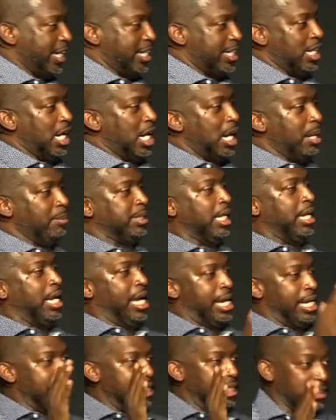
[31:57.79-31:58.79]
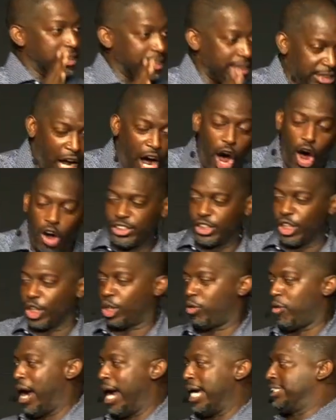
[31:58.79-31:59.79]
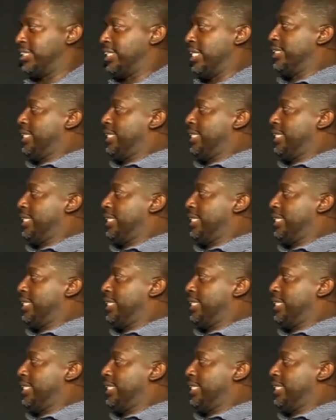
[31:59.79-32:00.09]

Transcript: comes, he solves the crisis,